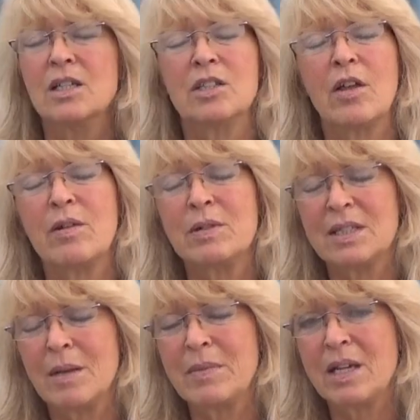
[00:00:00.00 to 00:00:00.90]
So there was
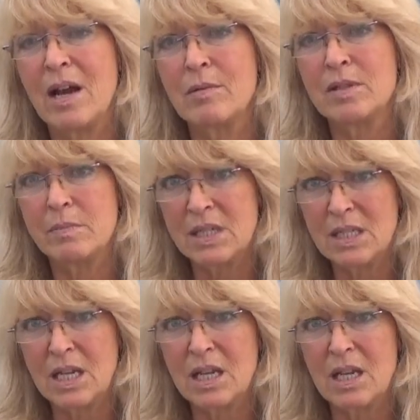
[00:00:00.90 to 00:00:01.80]
something I was
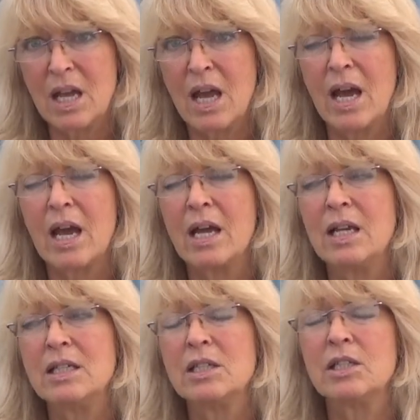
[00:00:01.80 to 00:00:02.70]
missing,
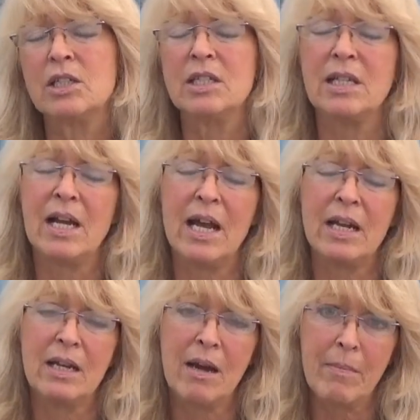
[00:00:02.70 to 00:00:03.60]
and she said I had
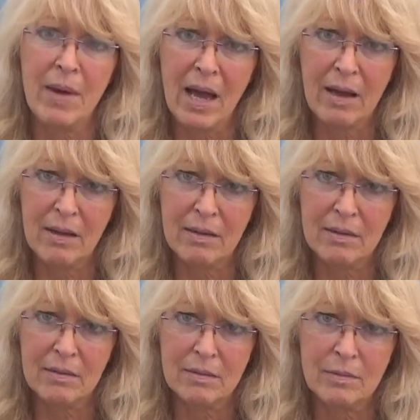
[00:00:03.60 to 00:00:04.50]
to come back
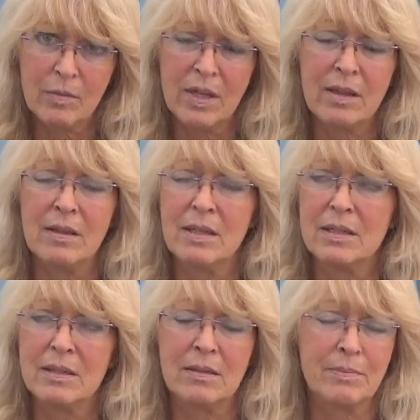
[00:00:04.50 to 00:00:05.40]
with
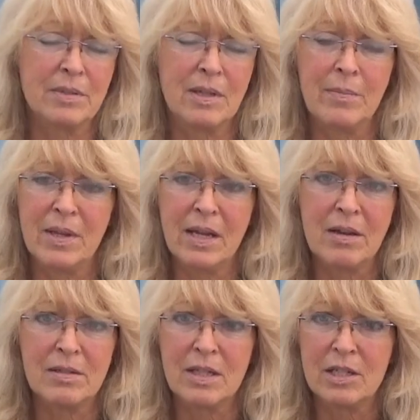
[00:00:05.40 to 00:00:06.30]
this something
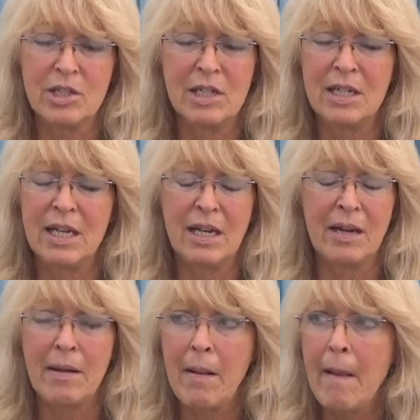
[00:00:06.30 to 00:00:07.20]
else that she needed.
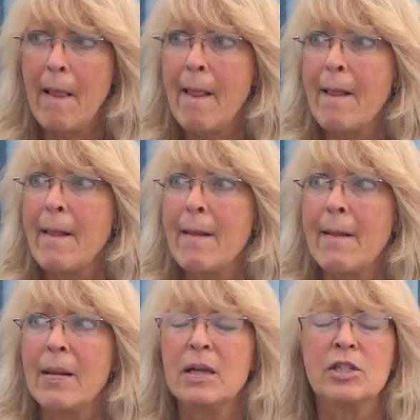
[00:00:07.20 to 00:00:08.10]

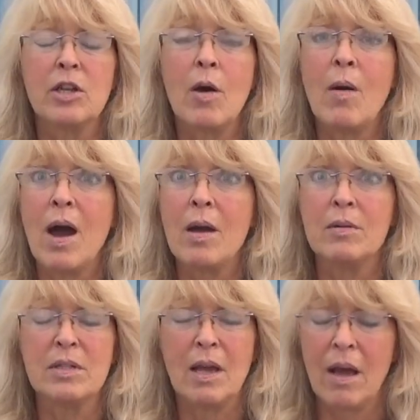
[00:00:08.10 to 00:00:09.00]
So I
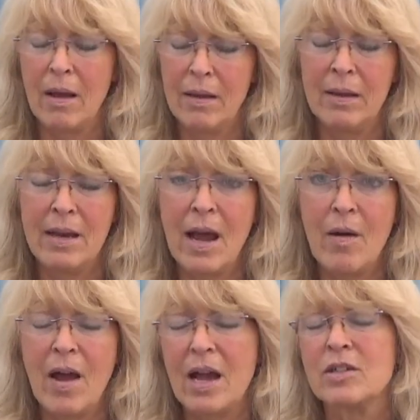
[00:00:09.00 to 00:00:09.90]
was now
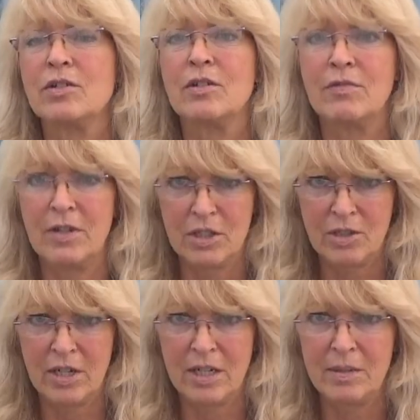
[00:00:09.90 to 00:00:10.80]
extra
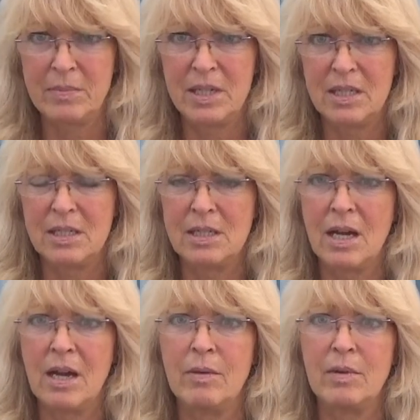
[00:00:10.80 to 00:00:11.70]
frustrated because
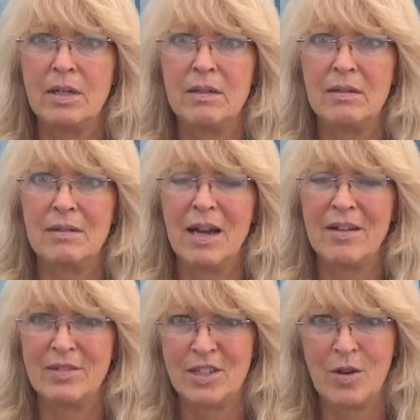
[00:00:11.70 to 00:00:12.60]
I would
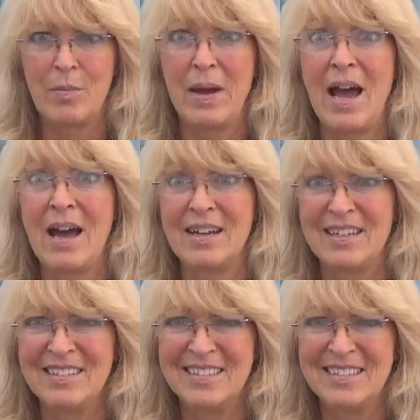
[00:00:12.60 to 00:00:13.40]
have to go back.